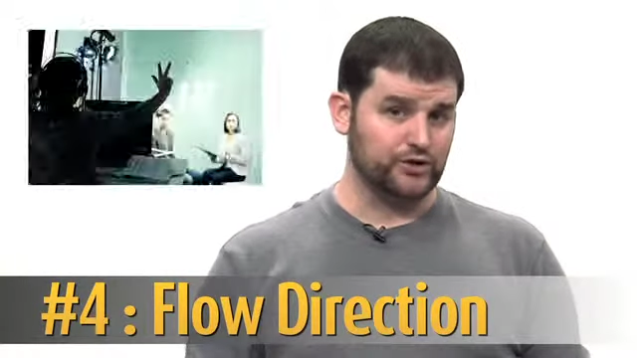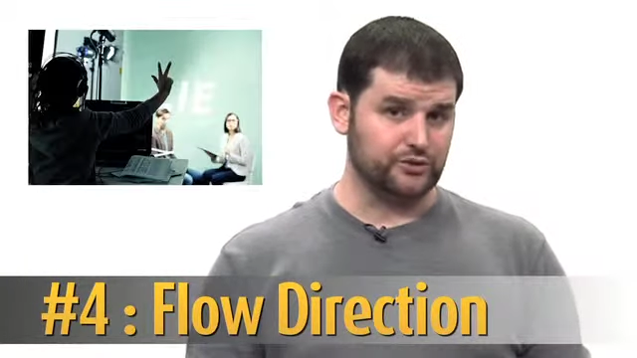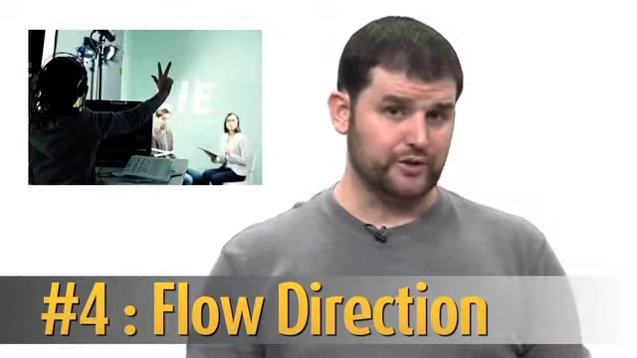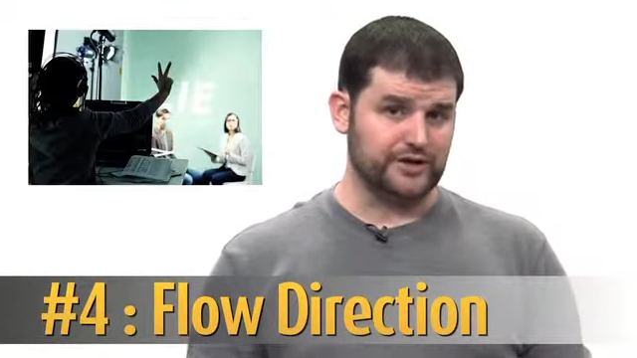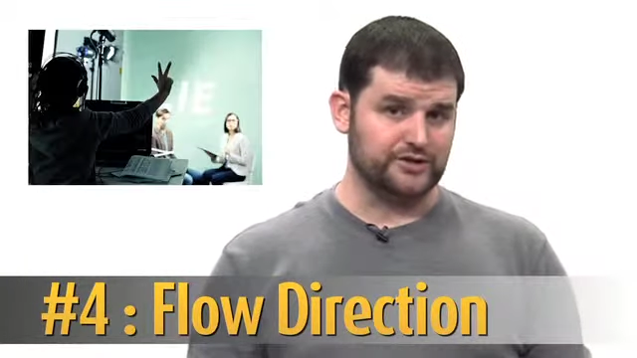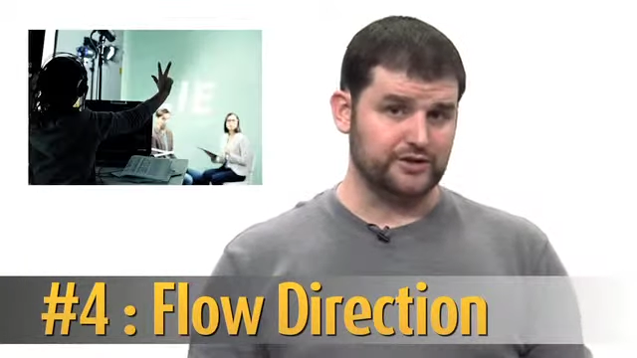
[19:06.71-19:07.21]

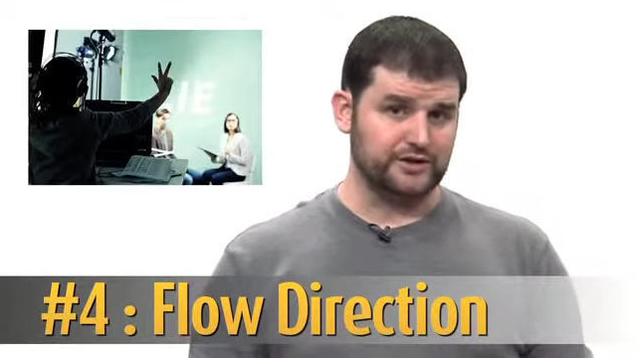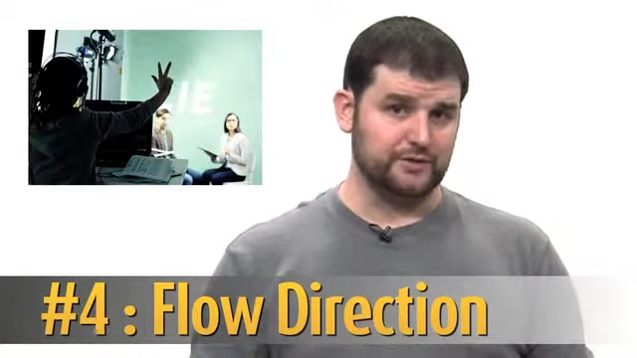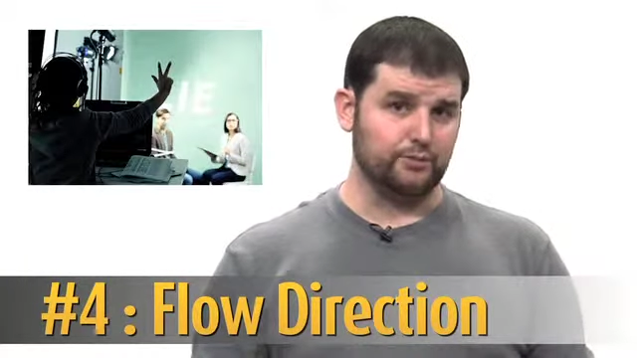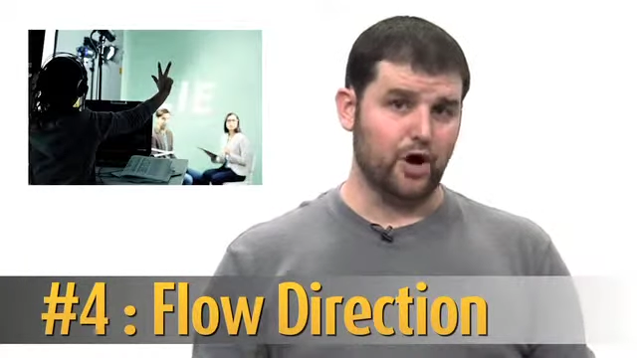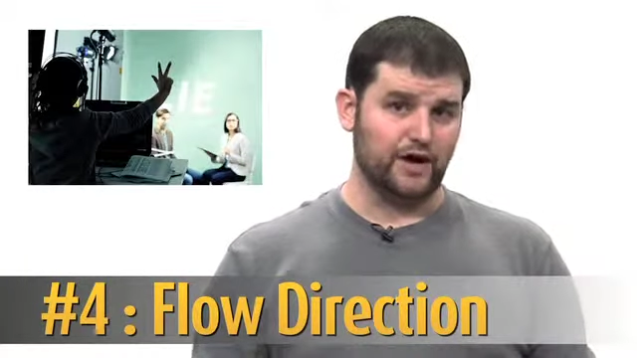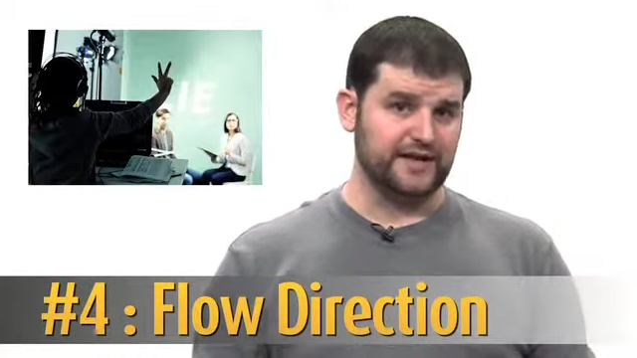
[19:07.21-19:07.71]
director in the
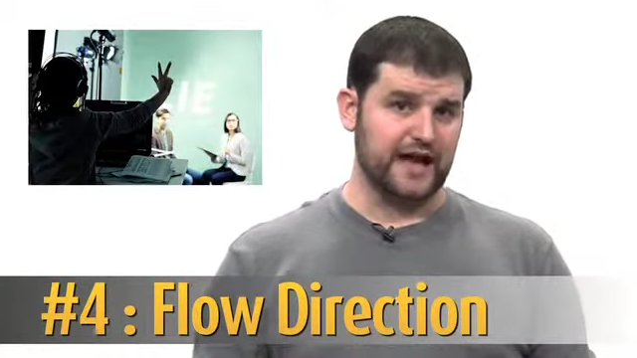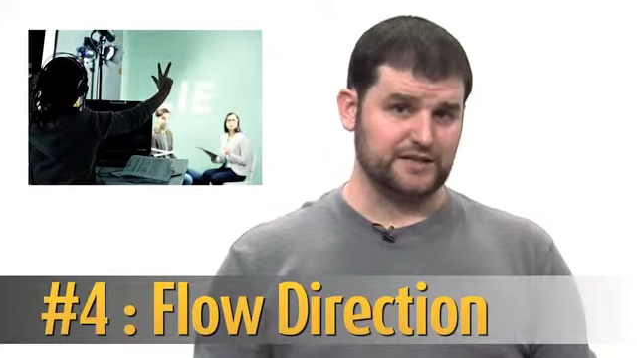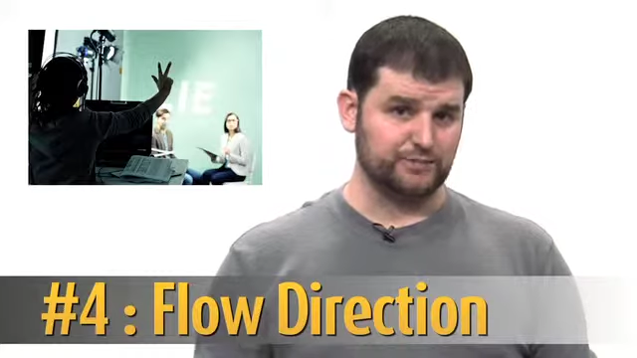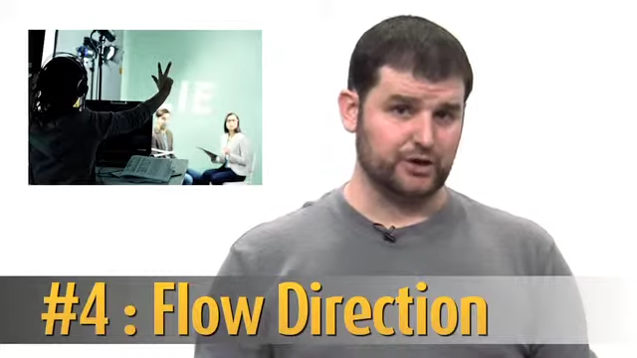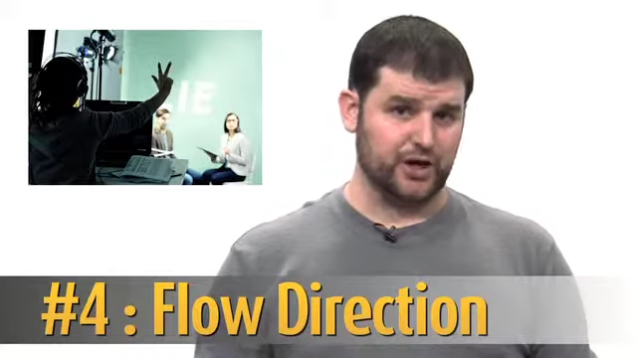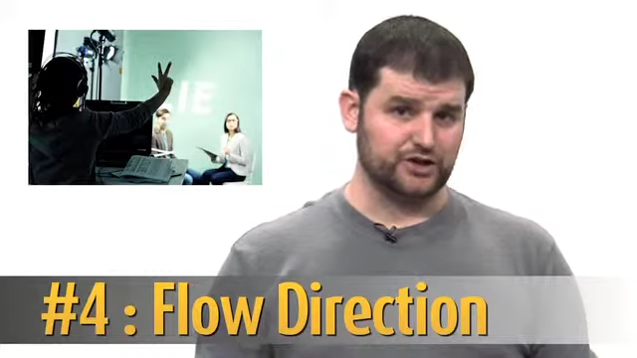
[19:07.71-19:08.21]

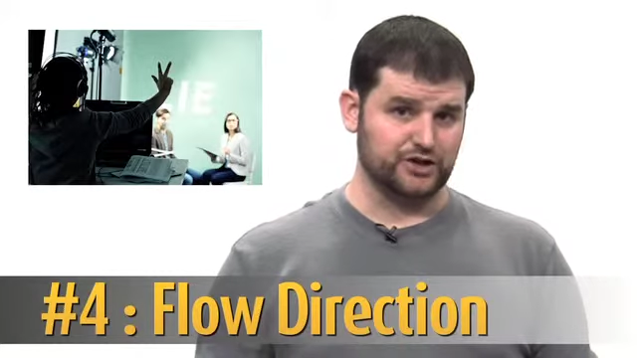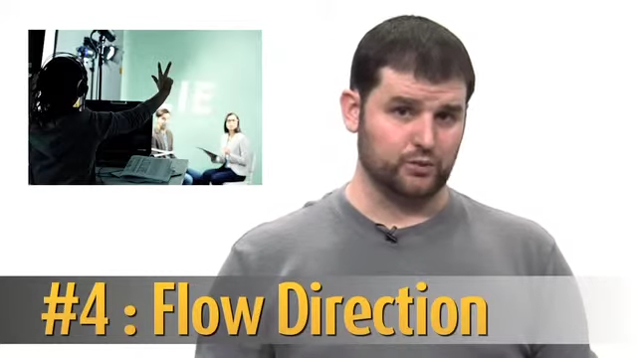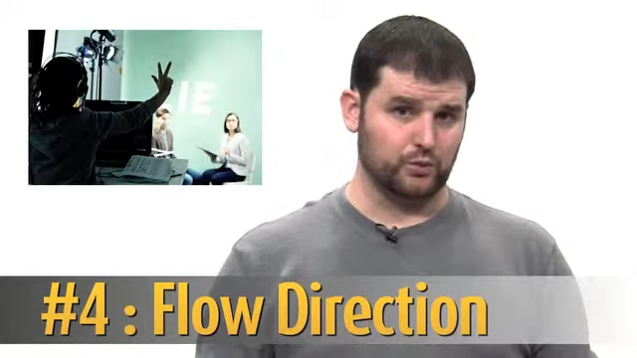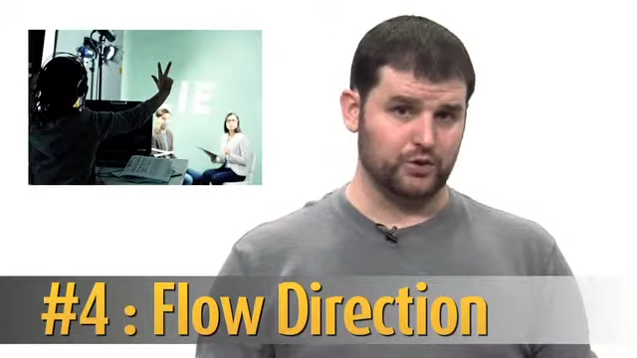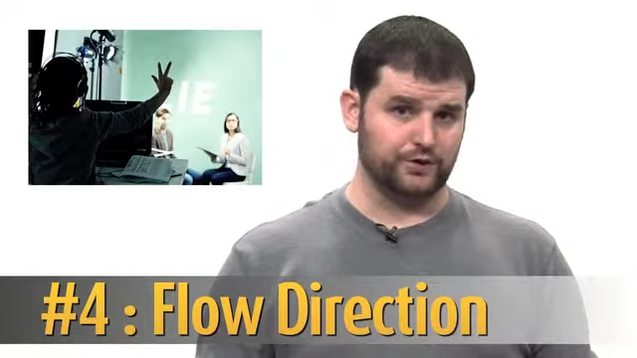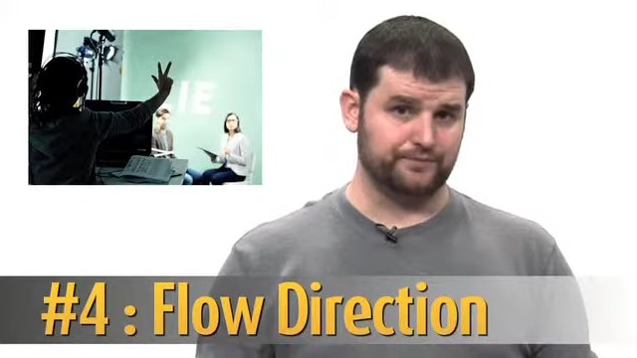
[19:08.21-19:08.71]
broadcast production
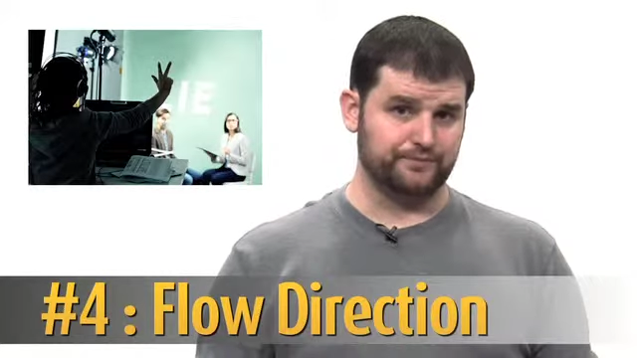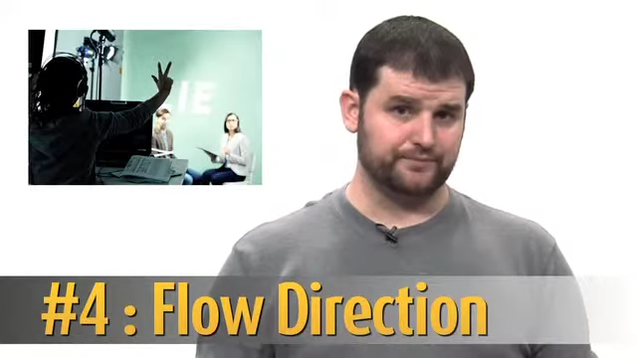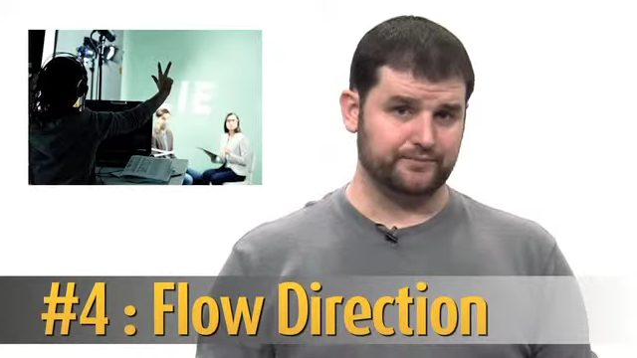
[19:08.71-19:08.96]
world.